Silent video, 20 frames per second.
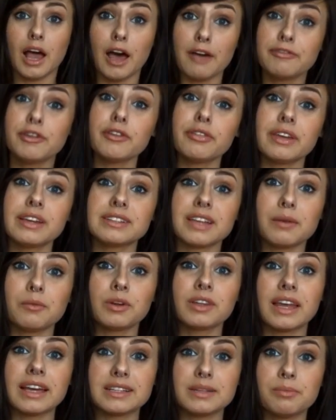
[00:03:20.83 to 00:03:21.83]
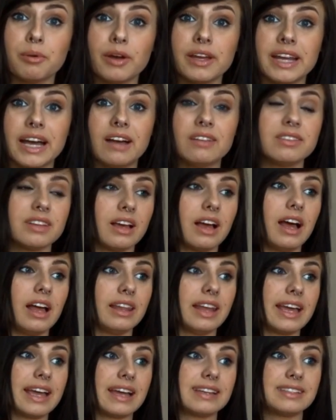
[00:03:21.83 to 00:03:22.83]
A few things I would like to point out. Uh,
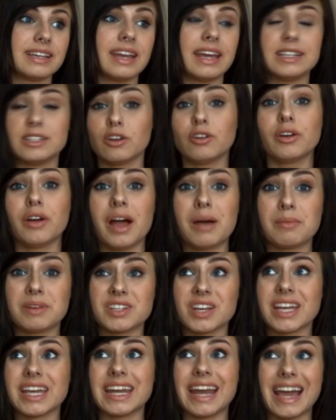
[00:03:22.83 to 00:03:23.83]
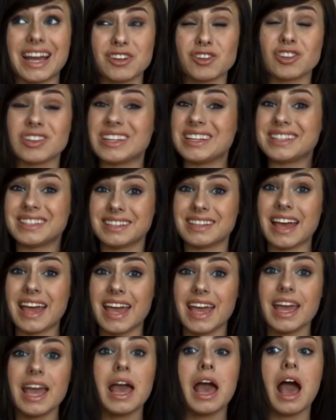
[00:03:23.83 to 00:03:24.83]
like I said, I don't know how much I can actually
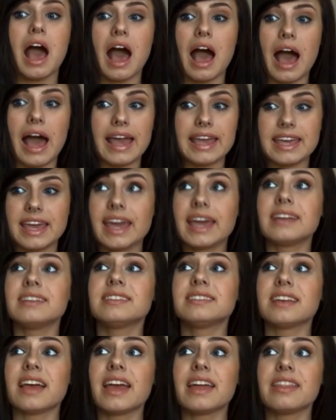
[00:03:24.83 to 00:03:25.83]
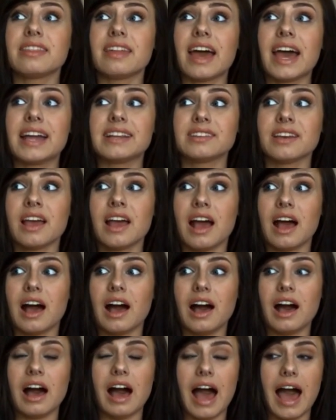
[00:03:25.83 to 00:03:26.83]
say. I can say that
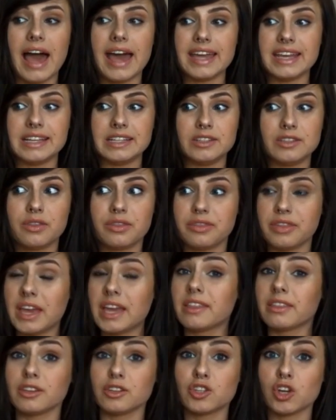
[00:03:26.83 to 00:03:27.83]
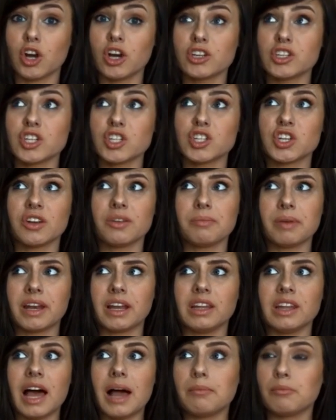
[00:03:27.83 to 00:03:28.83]
uh, I think the charges should have been
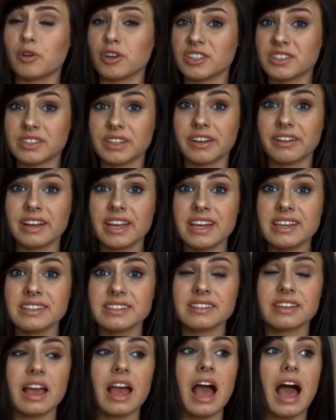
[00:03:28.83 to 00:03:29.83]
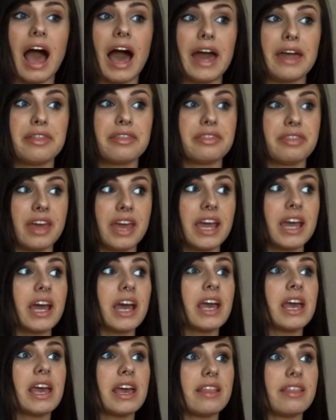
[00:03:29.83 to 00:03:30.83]
a lot more serious. I think
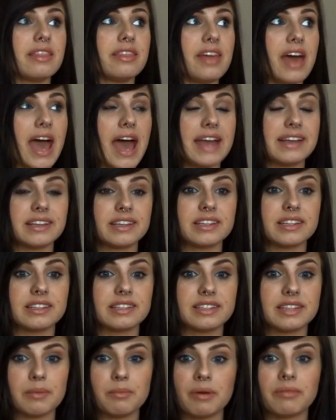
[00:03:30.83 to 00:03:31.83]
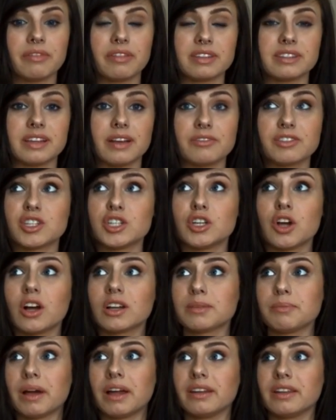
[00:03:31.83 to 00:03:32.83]
that some of the stuff she
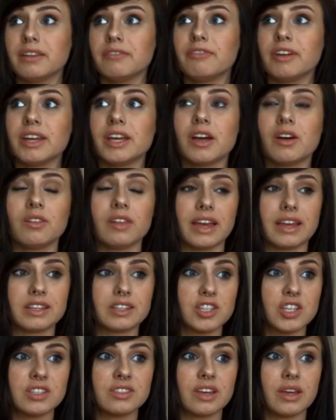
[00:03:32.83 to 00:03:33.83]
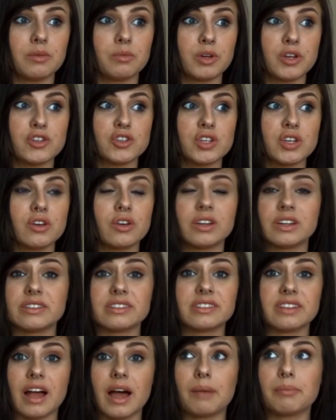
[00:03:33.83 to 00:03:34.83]
talked about in the video, like she said when she couldn't
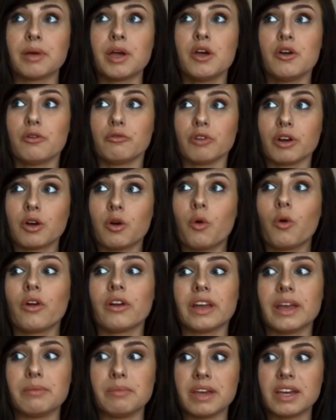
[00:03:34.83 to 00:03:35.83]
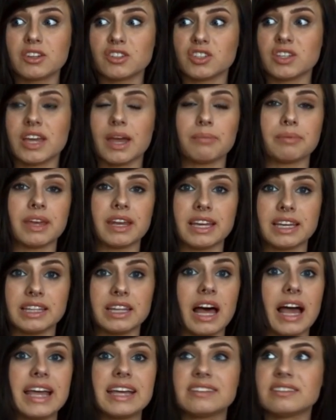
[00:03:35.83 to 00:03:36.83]
stop recording because she kept getting
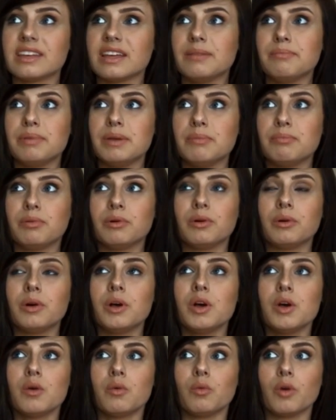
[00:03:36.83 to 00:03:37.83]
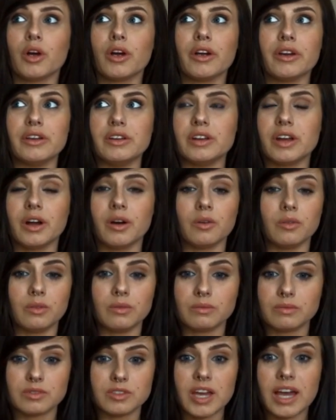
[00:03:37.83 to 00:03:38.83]
likes and people were, you know,
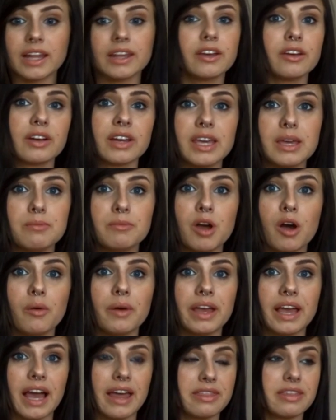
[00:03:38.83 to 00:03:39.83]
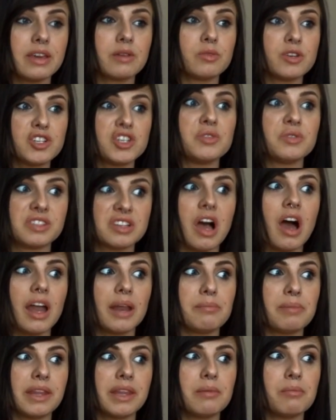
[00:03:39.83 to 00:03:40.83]
telling her to keep going. I think when she was
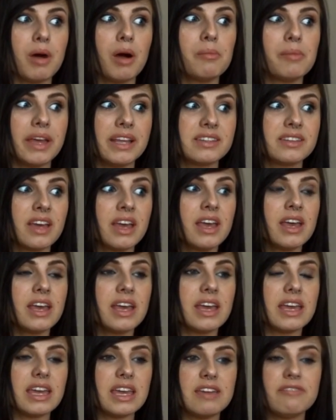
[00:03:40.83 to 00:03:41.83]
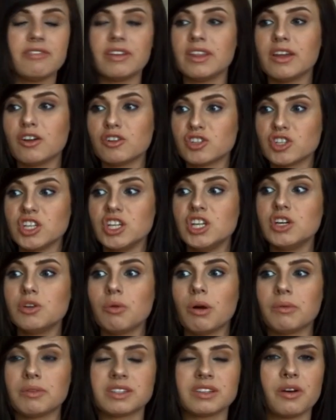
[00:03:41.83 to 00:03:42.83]
caught up in the moment, even though she knew
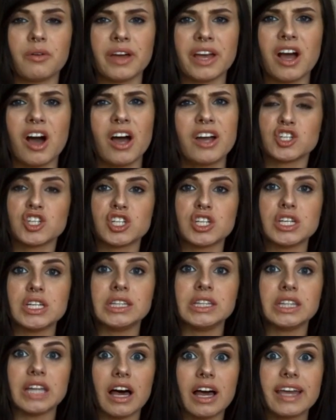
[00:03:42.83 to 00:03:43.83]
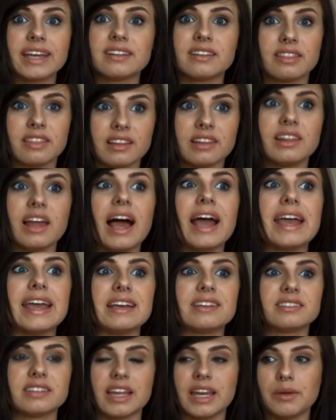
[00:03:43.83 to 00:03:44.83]
what was going on, she liked the
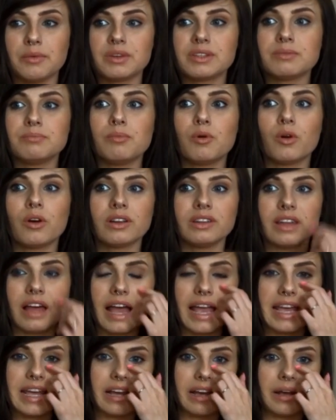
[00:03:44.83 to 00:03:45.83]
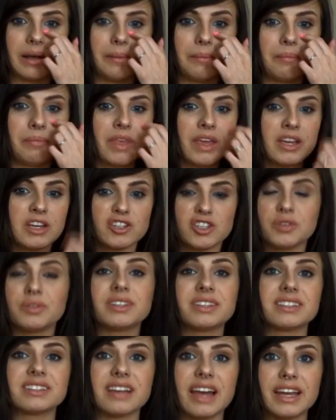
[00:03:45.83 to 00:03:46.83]
likes, and it was more like um, she
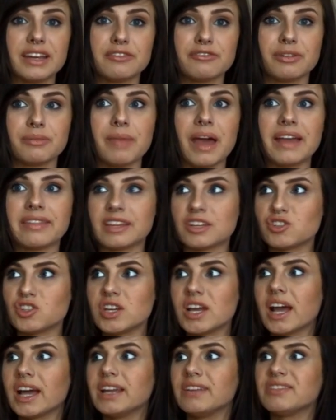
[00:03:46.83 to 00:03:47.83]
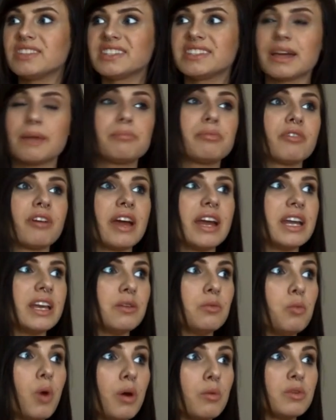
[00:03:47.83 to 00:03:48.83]
was excited from that that she kind of
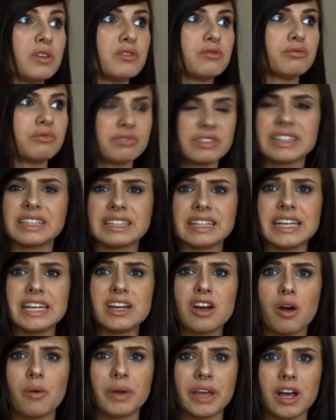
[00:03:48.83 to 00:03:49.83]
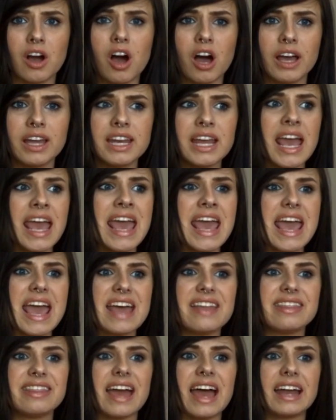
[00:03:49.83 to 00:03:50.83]
separated what was really going on,
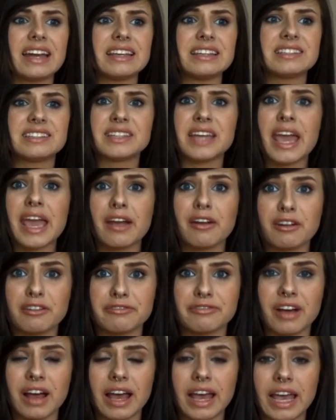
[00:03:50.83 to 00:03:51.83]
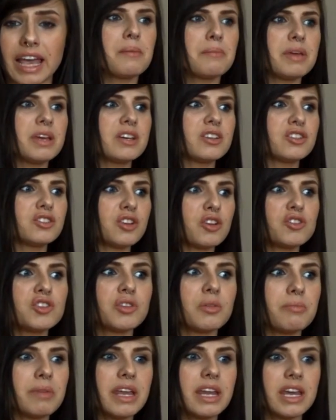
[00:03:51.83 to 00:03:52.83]
and that is terrifying because
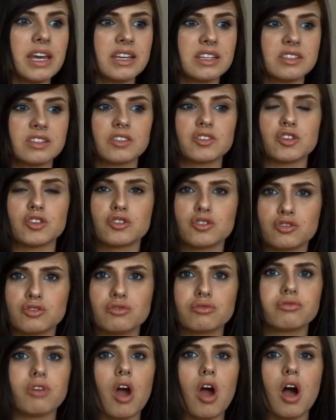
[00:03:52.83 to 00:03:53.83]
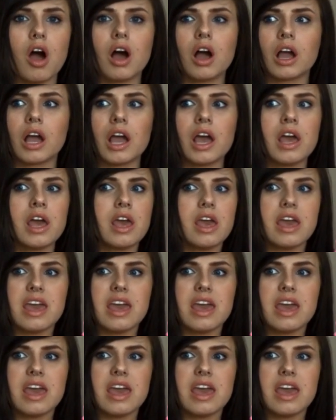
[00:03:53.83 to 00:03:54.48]
social media has such a strong